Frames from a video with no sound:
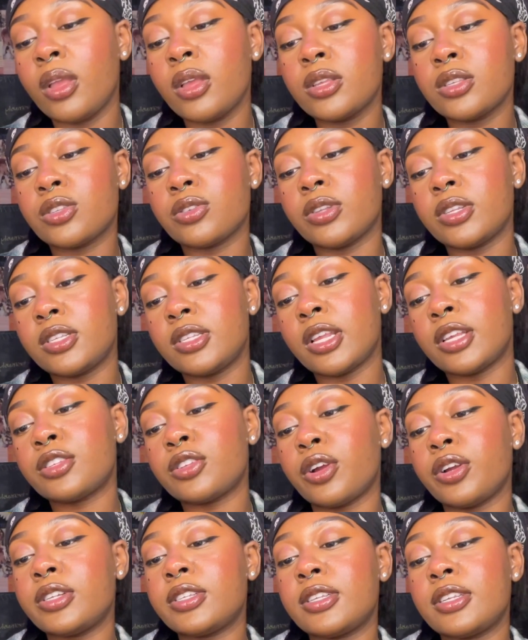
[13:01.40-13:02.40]
So this next
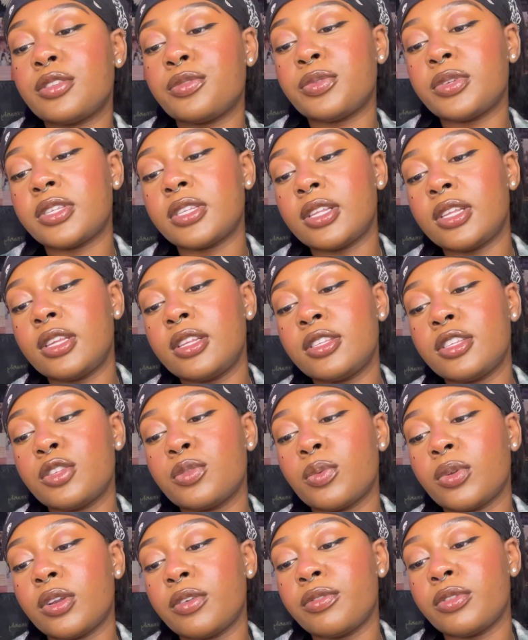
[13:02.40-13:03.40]
card says, resilience
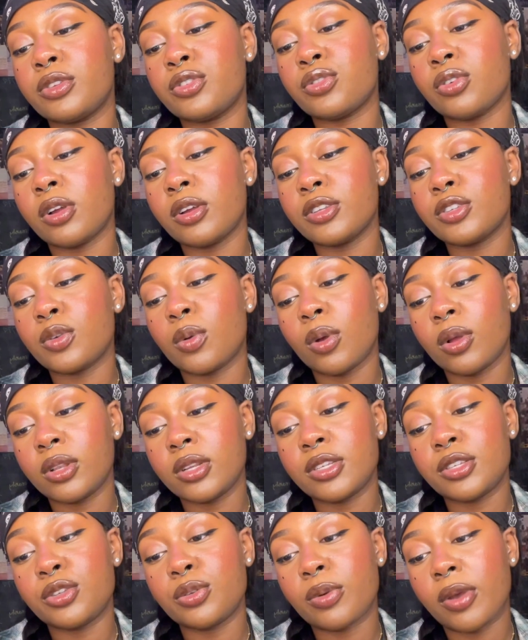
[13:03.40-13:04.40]
is one of the strongest
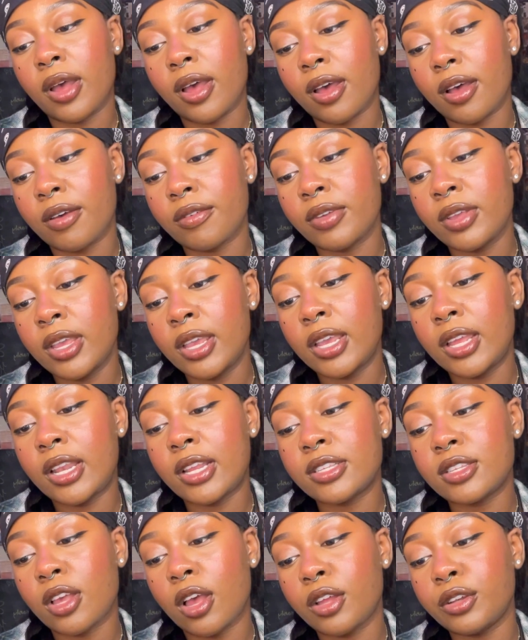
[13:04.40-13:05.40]
qualities you have. It
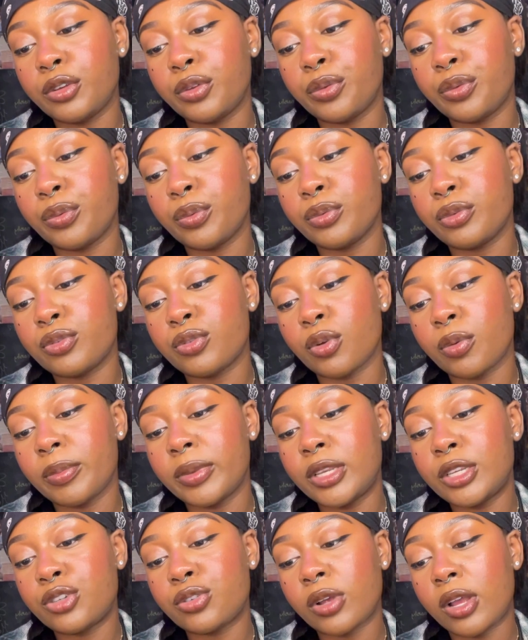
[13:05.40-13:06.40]
has gotten you through so
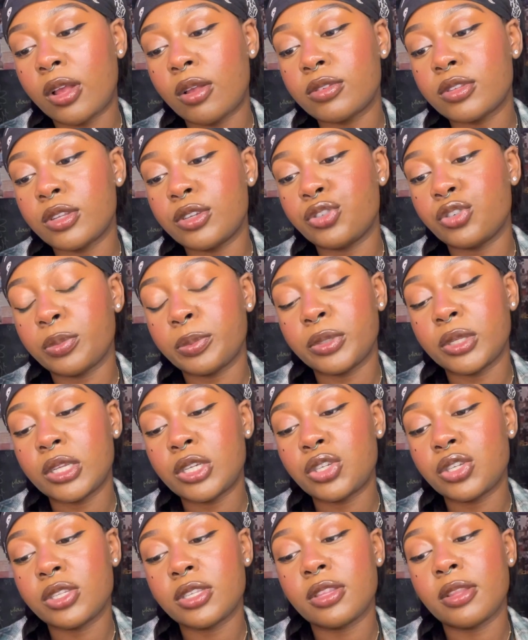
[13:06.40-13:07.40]
many trials and
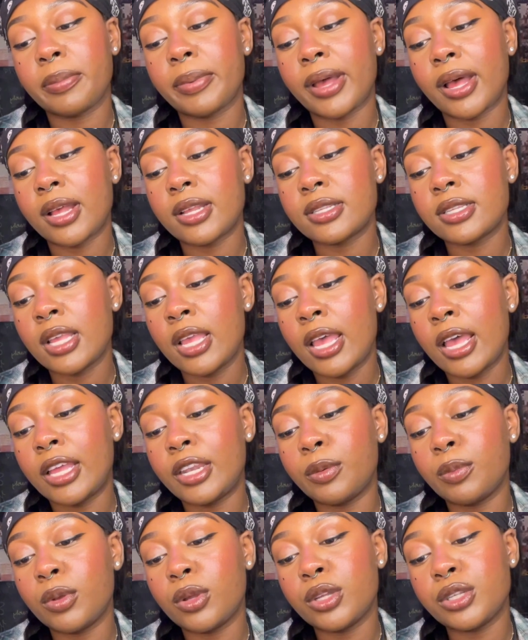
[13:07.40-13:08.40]
tribulations in the past,
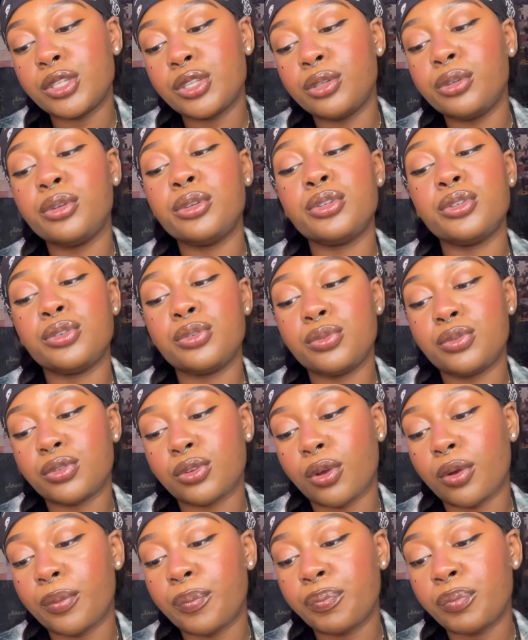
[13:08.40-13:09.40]
and it will continue to do
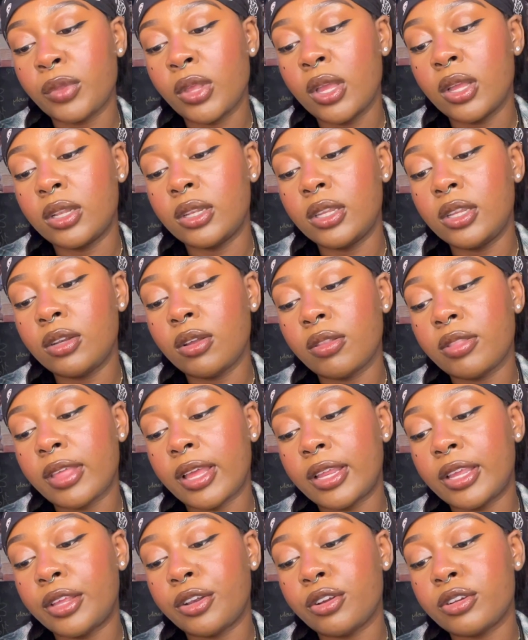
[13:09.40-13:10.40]
so. Lean on
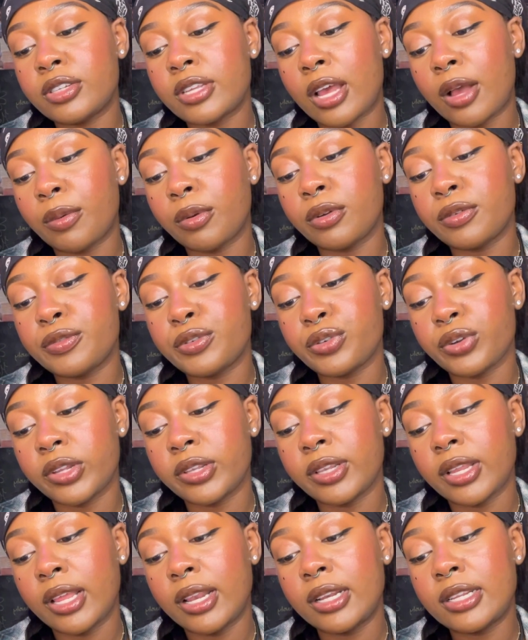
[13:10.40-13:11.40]
that inner tower of
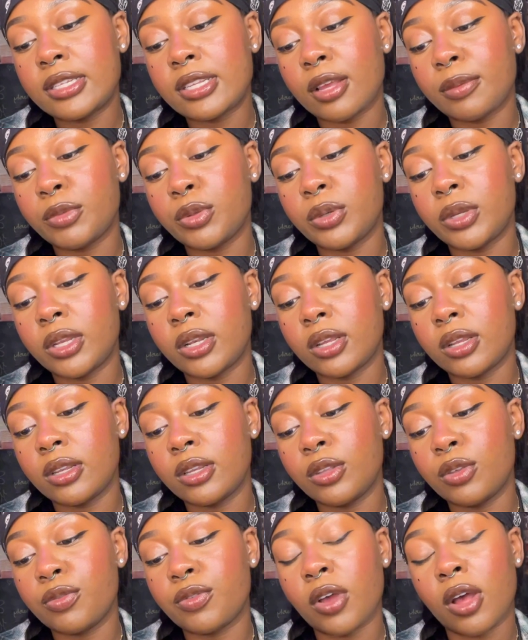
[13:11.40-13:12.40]
strength anytime you need
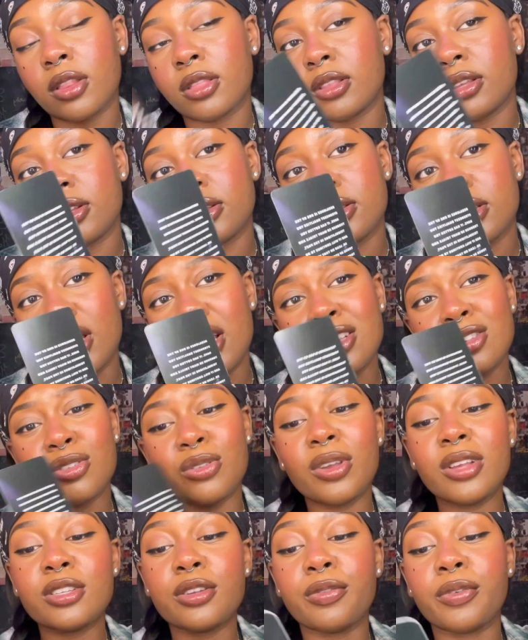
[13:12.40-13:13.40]
it. You've got this.
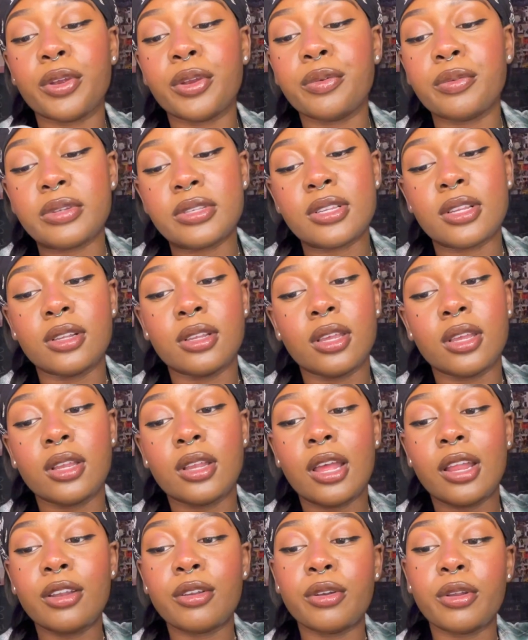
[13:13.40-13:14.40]
So you guys are very
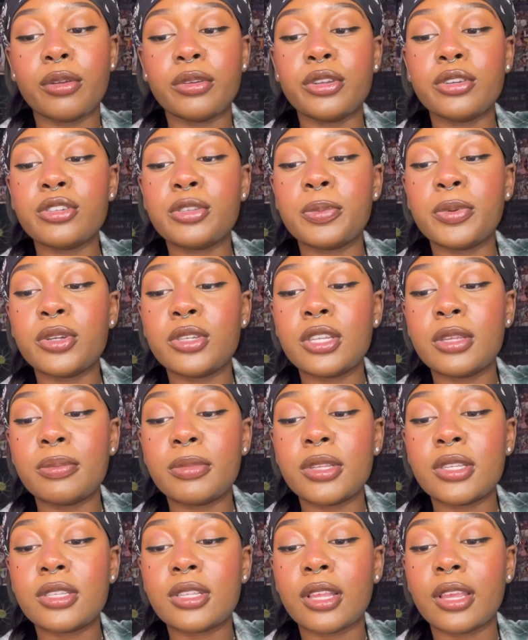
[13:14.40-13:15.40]
resilient. I don't know. Your spirit
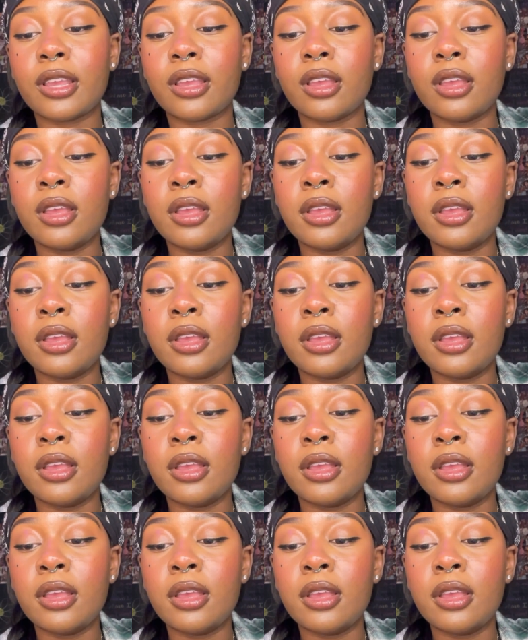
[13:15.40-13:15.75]
team is like,